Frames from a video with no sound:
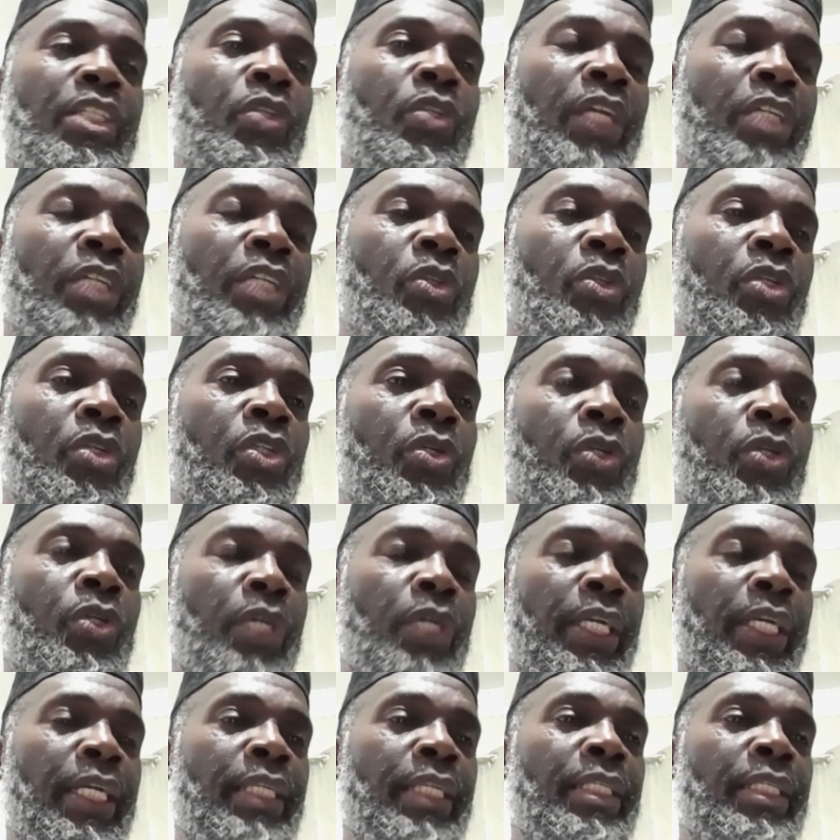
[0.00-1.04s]
you need to do
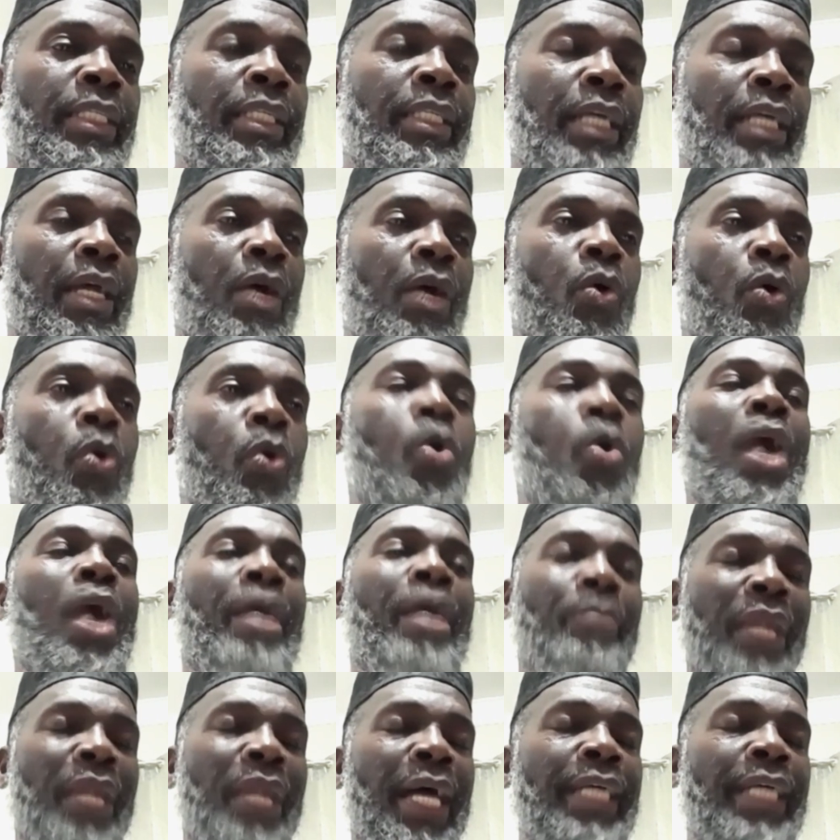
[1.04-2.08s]
is, who
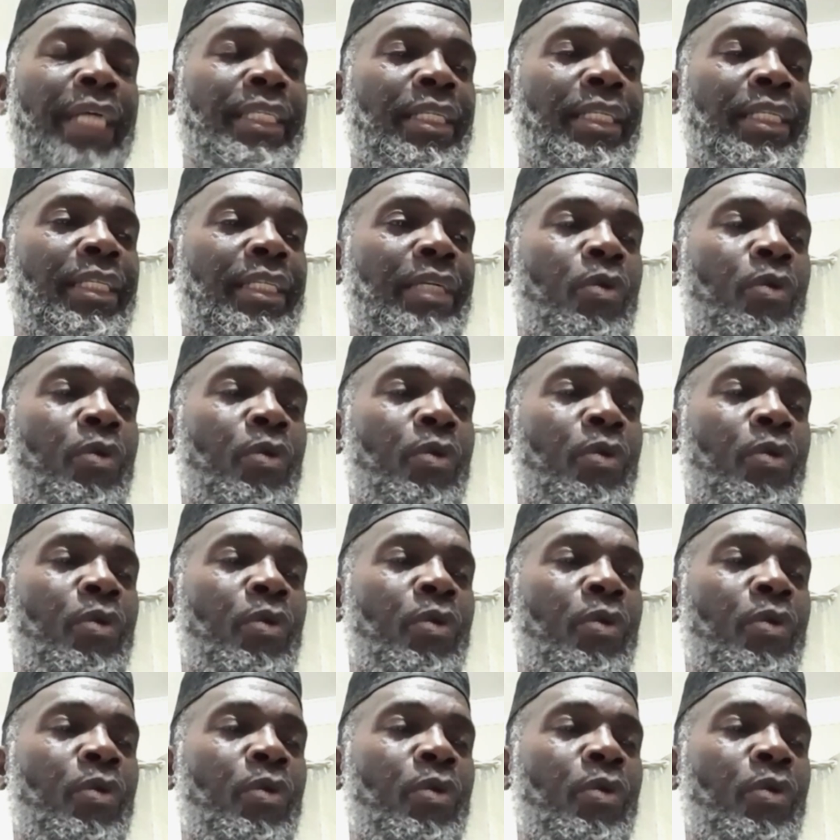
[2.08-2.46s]
applies?